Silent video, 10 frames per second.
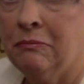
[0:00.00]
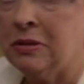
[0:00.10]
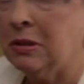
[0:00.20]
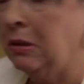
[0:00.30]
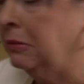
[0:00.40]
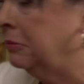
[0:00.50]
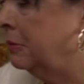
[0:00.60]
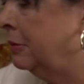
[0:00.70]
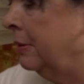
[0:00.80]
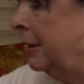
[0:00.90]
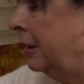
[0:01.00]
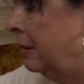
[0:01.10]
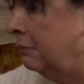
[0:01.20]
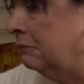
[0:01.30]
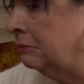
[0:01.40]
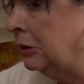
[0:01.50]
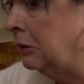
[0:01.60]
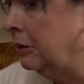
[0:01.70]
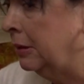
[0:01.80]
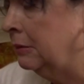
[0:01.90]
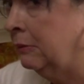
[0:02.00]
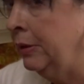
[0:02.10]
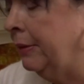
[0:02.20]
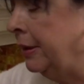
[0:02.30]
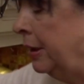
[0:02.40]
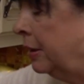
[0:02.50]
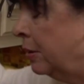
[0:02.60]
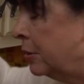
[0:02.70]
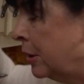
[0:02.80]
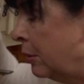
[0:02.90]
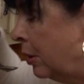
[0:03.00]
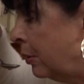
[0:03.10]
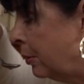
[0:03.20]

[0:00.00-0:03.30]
salt? Do I need garlic? What do I need? So